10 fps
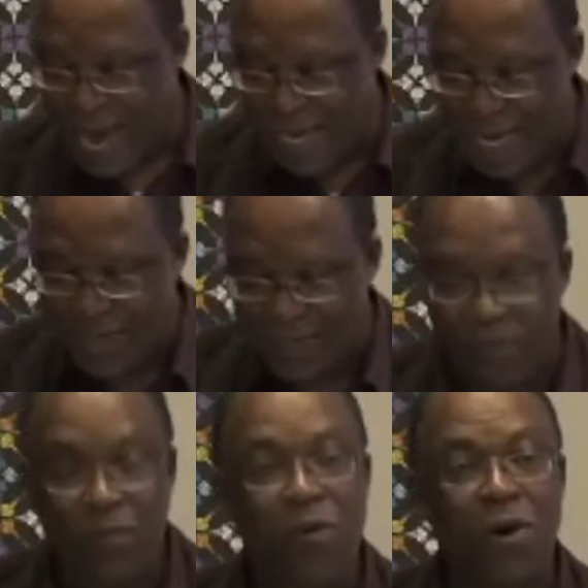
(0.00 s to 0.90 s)
against a
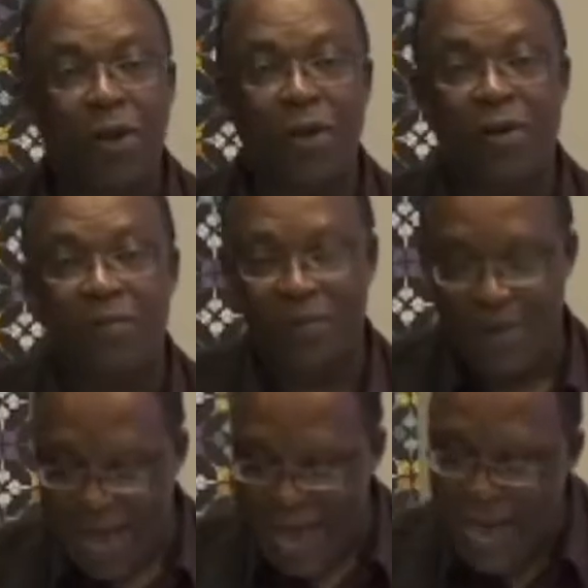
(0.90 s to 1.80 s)
wall of
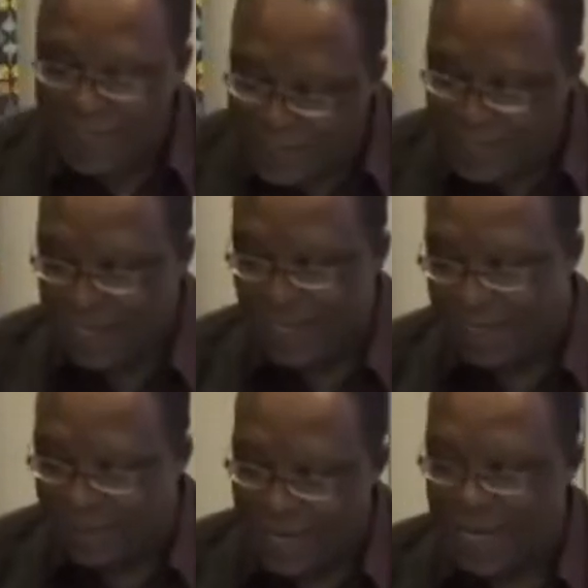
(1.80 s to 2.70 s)

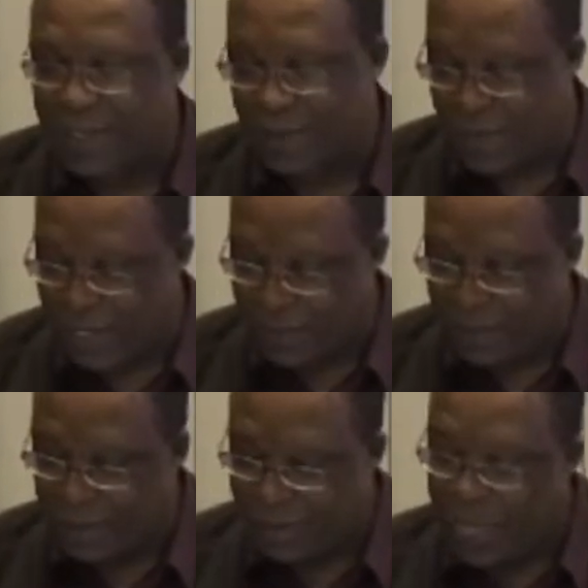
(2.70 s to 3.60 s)
accentless
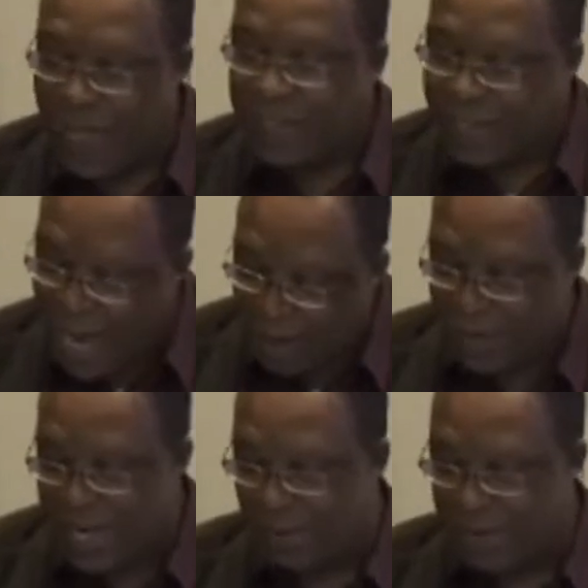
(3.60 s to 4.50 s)
articulations.
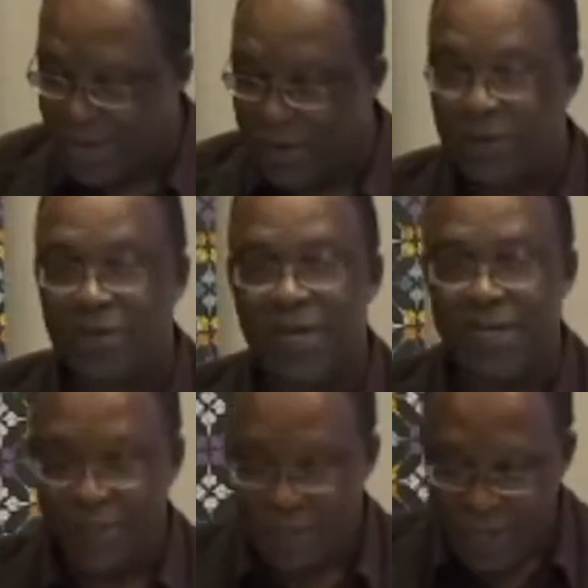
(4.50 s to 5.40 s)
Timelines, by
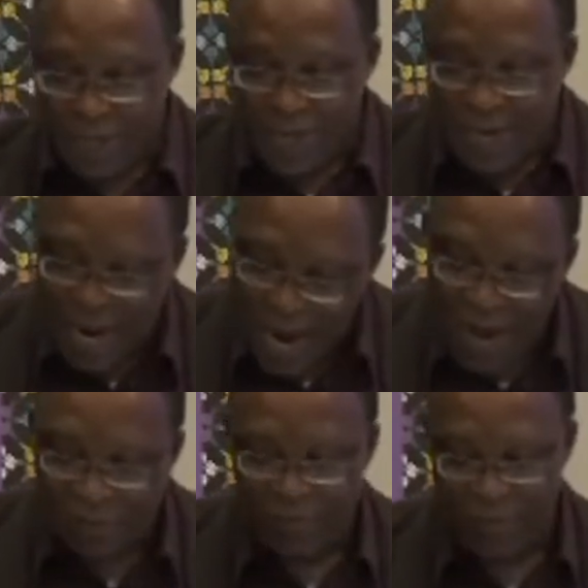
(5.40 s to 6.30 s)
contrast,
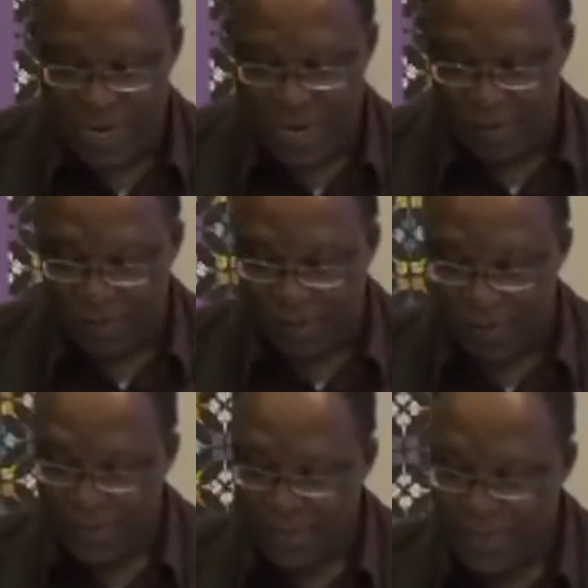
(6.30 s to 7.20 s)
carve time.
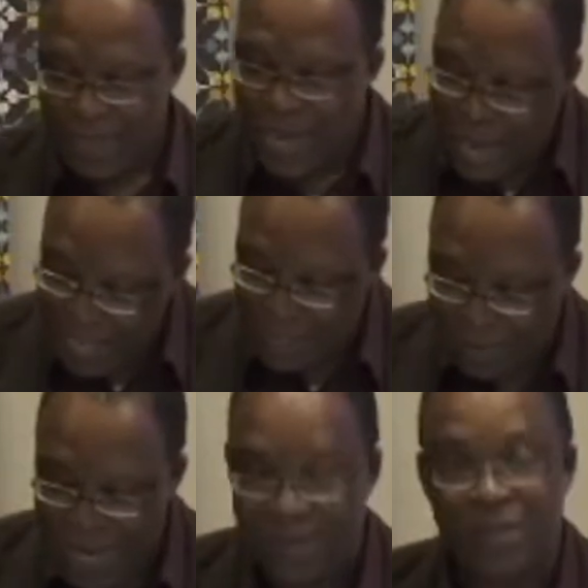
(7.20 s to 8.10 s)
They are the
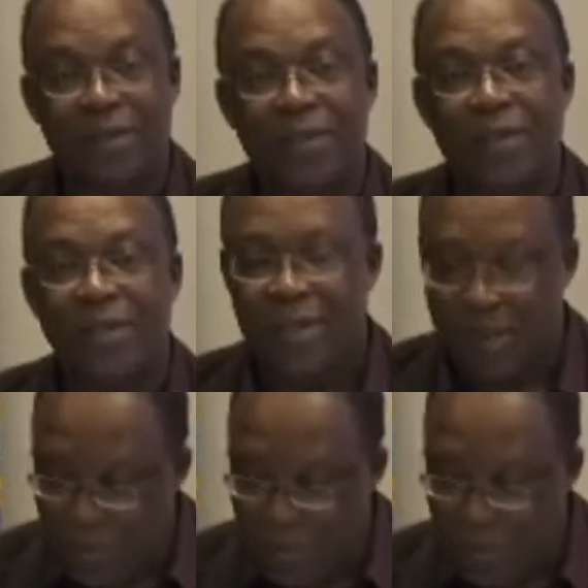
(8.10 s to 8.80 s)
patterns, the